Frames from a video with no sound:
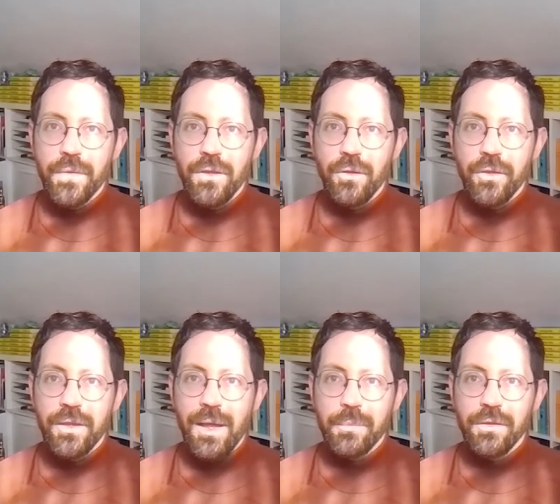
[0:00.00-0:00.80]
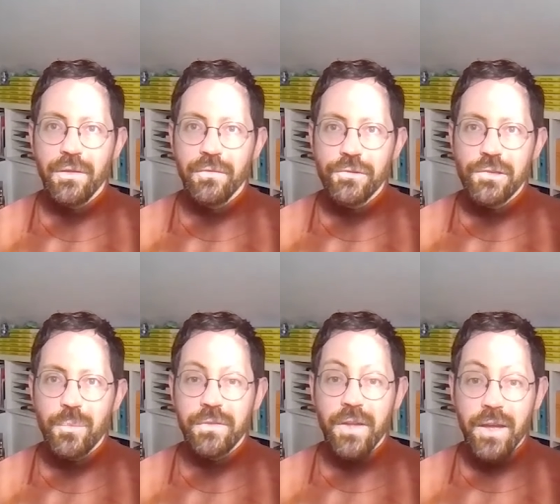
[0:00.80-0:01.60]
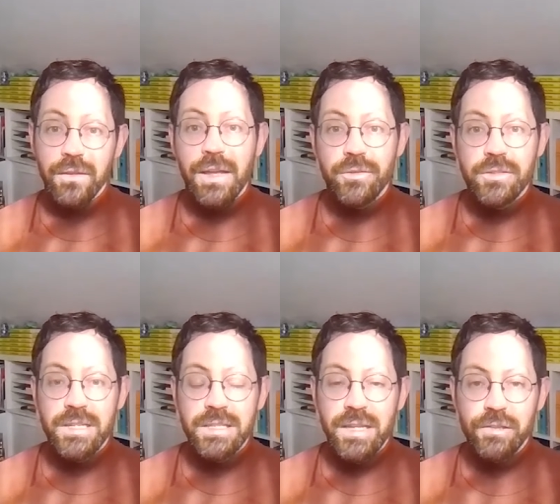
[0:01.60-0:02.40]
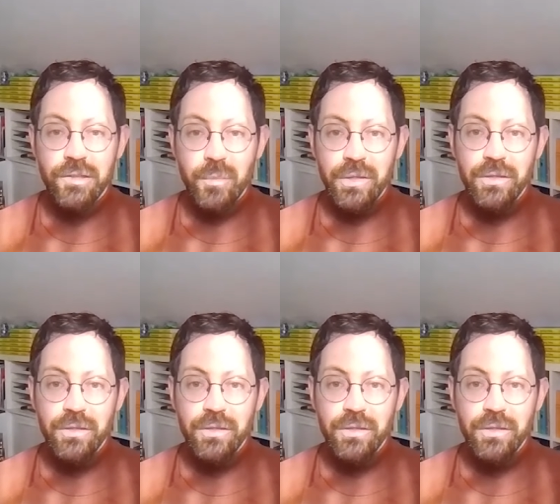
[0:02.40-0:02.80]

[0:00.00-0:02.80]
you know the captain of a ship is not allowed to take that ship